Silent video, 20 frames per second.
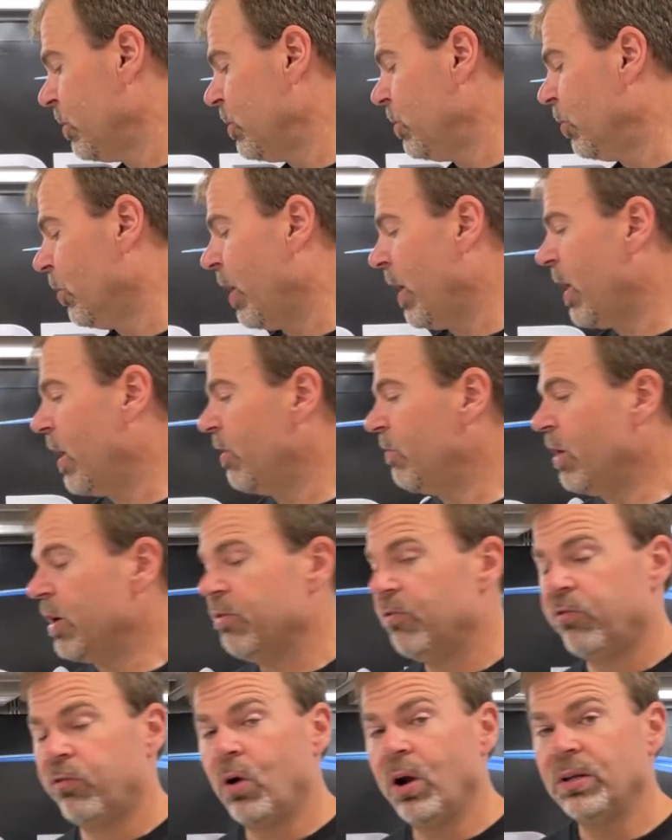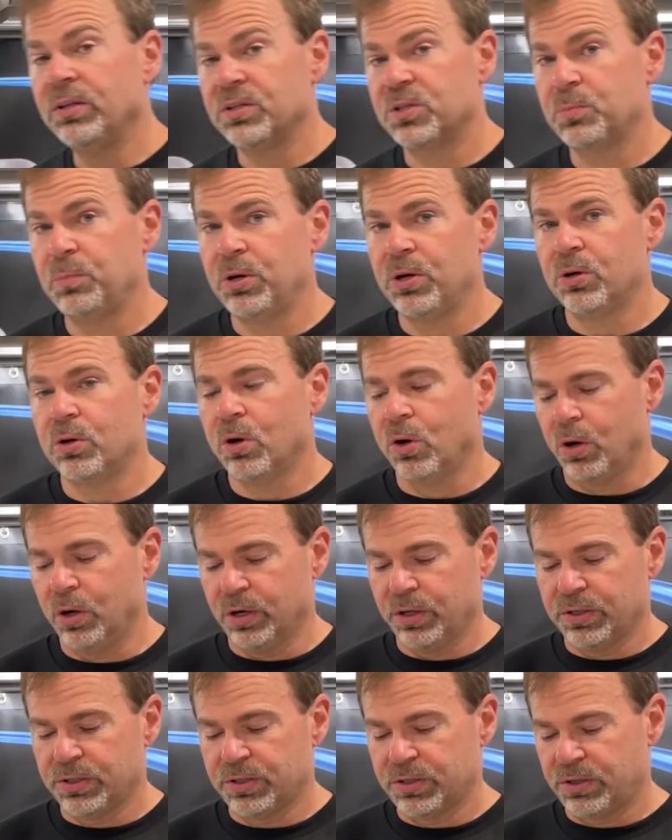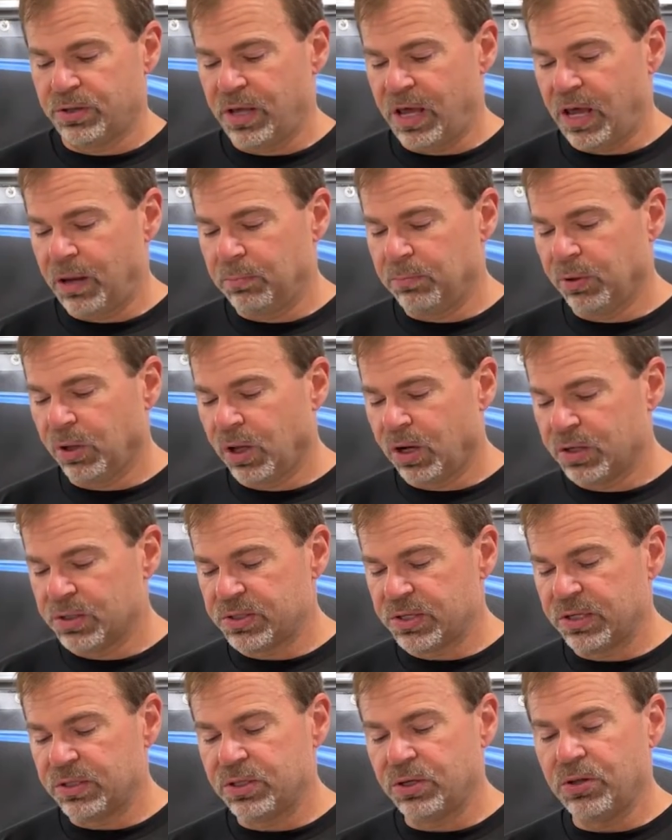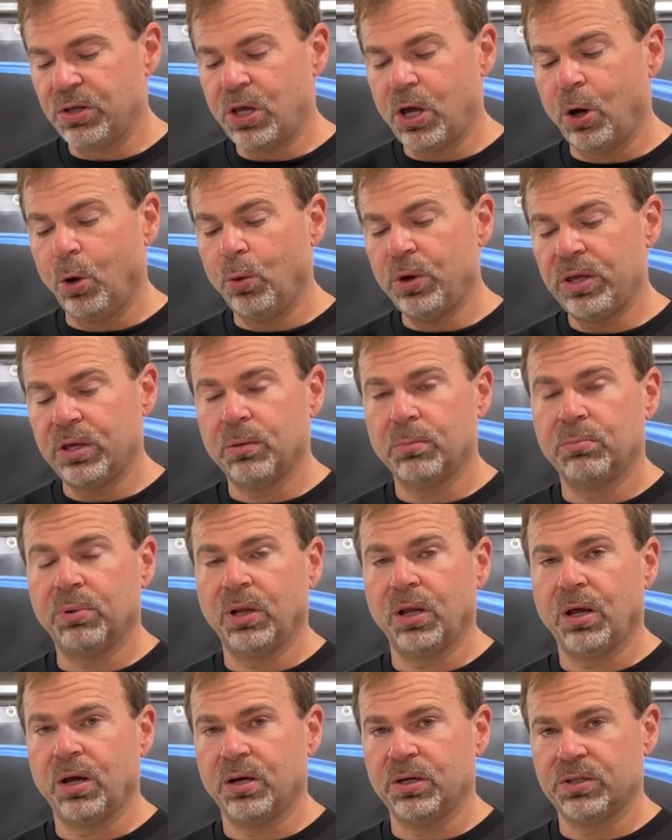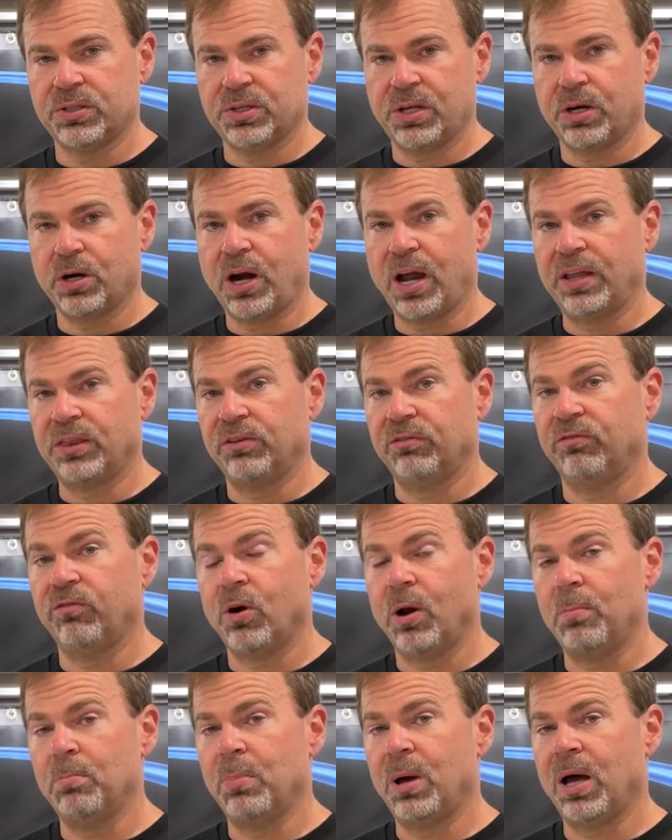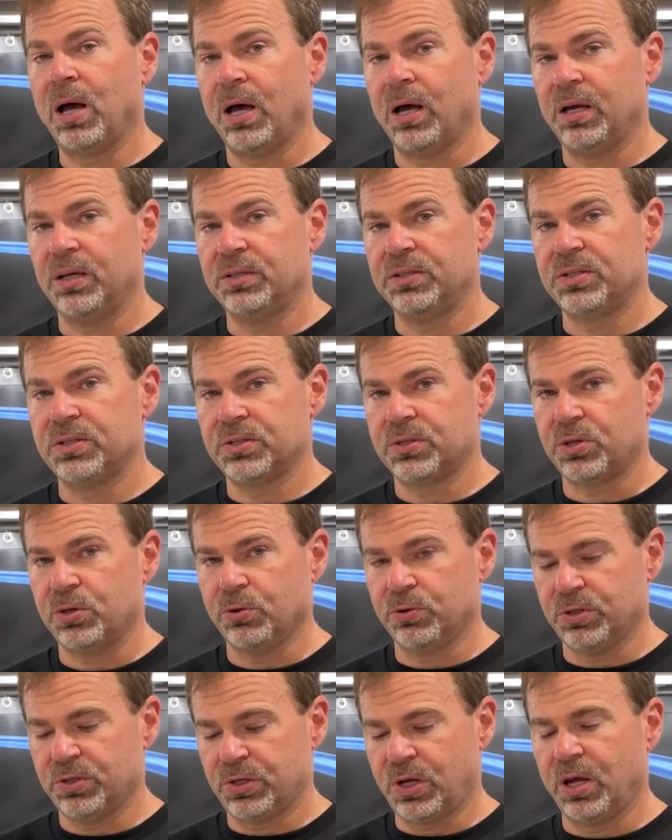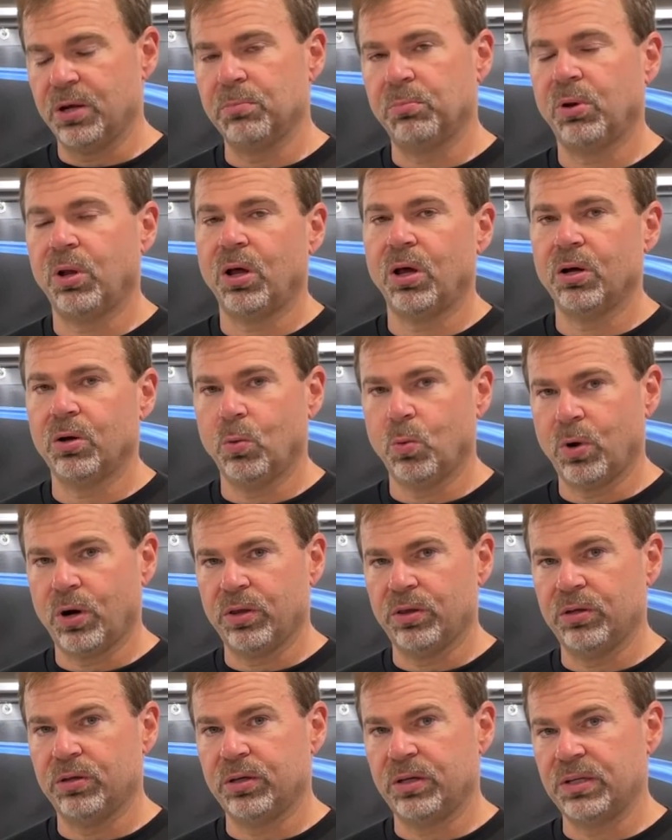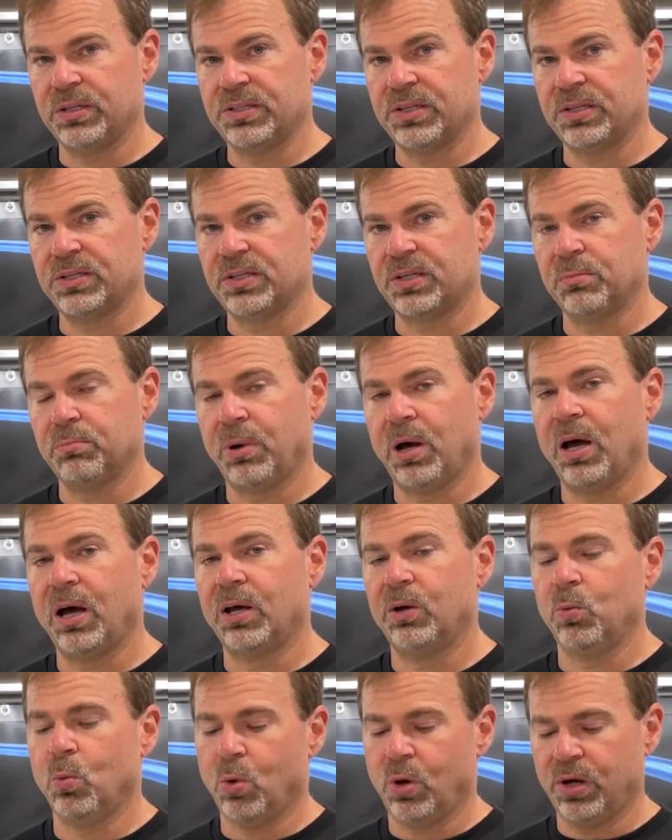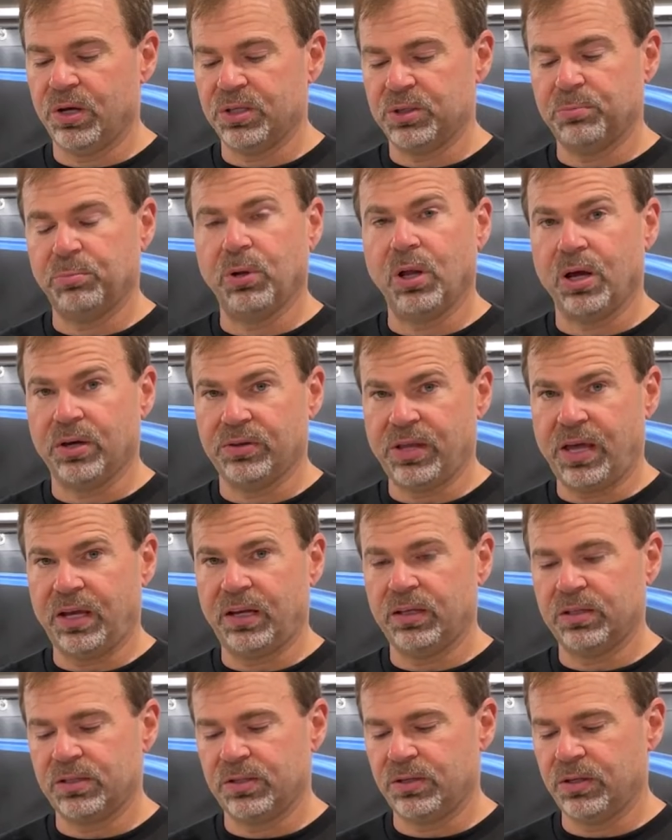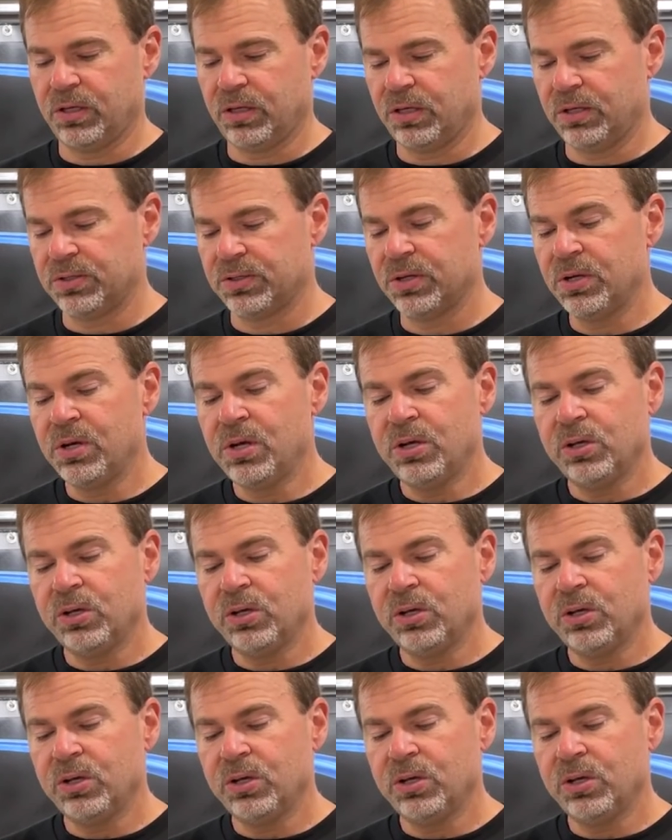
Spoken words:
You'll have a front speaker harness that plugs into the OEM plugs that are at the front pods, so you'll just unplug where the existing pod was, plug that into these.